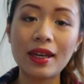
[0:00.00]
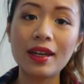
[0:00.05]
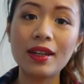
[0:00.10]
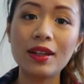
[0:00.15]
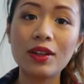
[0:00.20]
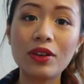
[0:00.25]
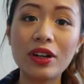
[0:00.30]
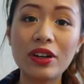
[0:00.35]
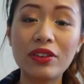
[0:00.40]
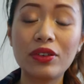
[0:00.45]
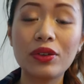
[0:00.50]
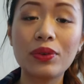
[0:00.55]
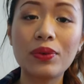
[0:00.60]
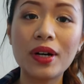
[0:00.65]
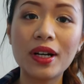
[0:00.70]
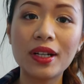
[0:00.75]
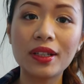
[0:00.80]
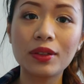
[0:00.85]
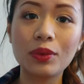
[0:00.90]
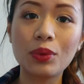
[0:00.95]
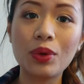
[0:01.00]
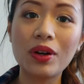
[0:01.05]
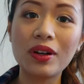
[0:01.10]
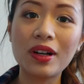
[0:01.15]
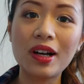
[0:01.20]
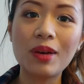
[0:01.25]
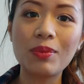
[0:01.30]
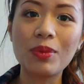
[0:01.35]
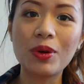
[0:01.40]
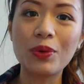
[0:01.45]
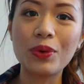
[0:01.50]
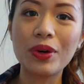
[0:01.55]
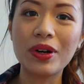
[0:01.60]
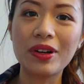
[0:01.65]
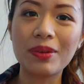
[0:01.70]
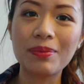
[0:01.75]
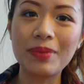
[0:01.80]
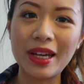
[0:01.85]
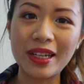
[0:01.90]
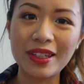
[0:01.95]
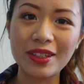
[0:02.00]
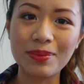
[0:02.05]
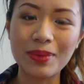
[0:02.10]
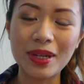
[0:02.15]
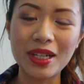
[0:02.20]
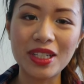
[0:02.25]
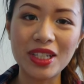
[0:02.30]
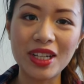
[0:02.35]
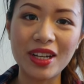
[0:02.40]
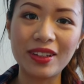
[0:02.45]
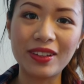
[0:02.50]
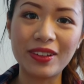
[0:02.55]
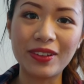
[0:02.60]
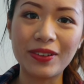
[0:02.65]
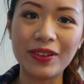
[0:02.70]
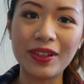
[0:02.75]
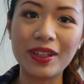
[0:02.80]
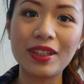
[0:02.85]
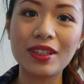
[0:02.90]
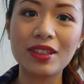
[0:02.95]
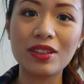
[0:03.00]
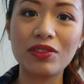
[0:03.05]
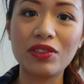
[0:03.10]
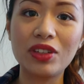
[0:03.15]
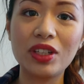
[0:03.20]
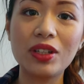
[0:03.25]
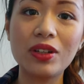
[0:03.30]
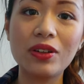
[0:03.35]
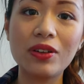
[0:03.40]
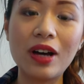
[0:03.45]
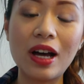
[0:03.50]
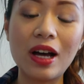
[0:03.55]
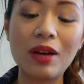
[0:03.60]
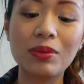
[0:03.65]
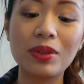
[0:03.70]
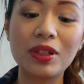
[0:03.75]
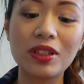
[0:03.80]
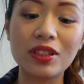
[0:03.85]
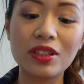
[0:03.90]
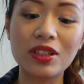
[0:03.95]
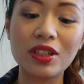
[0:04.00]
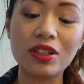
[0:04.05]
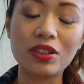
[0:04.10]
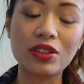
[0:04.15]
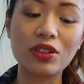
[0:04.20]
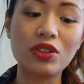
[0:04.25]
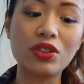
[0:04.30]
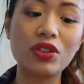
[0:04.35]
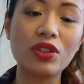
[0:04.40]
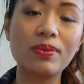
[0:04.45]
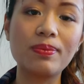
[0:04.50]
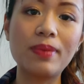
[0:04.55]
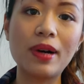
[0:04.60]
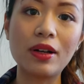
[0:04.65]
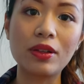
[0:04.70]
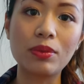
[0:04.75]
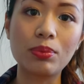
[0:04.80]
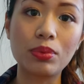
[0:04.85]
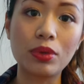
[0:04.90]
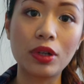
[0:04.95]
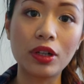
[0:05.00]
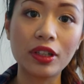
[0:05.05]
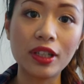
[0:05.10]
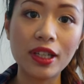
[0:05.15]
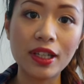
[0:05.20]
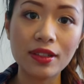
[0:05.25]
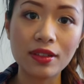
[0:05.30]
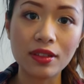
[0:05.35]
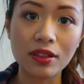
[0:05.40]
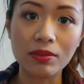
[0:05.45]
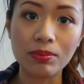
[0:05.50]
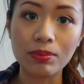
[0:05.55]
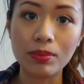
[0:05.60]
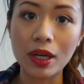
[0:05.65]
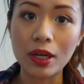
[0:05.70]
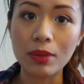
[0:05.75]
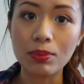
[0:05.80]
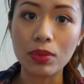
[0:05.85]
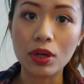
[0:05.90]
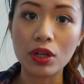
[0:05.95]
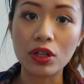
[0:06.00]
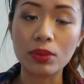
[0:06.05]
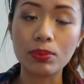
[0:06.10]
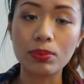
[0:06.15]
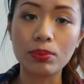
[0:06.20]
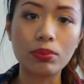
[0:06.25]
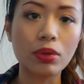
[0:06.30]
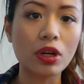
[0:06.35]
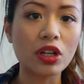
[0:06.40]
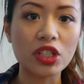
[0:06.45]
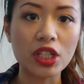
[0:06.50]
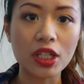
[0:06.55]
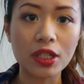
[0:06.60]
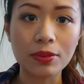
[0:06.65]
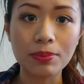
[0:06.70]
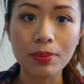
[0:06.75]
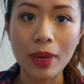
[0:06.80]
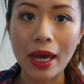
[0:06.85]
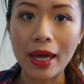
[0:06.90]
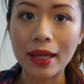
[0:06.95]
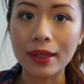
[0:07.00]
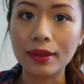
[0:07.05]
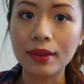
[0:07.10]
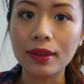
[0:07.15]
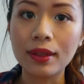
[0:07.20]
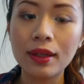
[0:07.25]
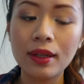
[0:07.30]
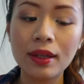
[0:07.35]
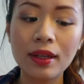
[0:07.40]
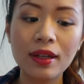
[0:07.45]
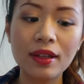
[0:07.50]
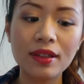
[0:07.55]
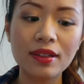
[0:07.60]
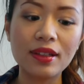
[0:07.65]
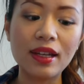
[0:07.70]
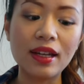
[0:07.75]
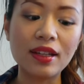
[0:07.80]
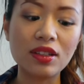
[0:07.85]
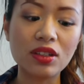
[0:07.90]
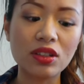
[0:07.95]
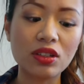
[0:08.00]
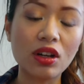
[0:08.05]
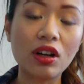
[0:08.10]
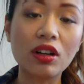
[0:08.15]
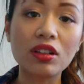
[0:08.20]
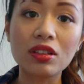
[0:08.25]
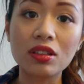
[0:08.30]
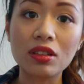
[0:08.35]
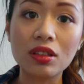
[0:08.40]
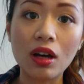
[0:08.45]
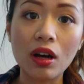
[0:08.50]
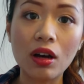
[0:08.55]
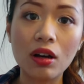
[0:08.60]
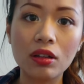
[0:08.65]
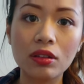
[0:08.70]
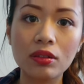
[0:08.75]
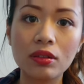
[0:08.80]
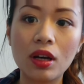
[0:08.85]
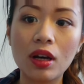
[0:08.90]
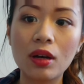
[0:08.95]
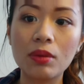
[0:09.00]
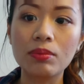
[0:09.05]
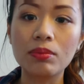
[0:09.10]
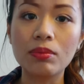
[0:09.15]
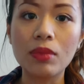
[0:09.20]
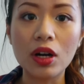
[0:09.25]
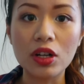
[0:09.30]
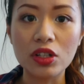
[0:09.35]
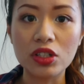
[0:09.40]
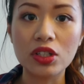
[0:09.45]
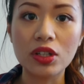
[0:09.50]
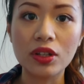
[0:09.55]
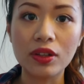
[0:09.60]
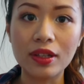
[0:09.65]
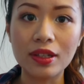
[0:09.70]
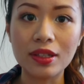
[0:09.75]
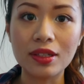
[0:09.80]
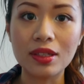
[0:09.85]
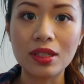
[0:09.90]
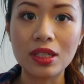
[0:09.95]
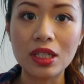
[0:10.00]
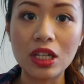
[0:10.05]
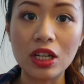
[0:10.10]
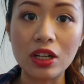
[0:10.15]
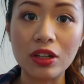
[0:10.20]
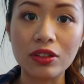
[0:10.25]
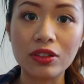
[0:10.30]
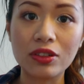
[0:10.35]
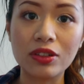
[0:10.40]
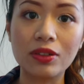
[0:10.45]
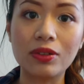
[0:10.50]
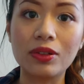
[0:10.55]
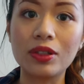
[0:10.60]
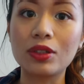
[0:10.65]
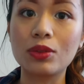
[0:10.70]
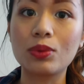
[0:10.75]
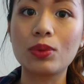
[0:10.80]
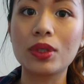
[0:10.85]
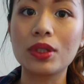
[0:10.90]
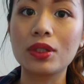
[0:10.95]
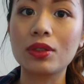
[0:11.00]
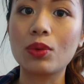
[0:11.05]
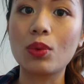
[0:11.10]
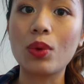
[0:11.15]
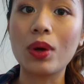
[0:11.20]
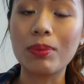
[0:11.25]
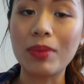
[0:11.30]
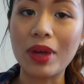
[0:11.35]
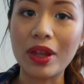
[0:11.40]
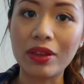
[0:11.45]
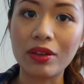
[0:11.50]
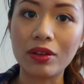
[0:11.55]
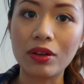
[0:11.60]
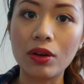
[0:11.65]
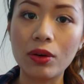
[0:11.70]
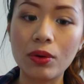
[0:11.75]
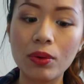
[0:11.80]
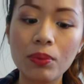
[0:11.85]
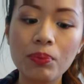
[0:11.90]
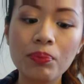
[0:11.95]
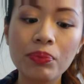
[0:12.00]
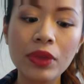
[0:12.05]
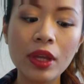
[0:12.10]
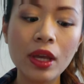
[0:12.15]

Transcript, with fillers: Hello everyone, welcome or welcome back to my channel. In this video, I'm gonna talk to you about progress of my project PAN that started on, on March this year, so it was one month ago.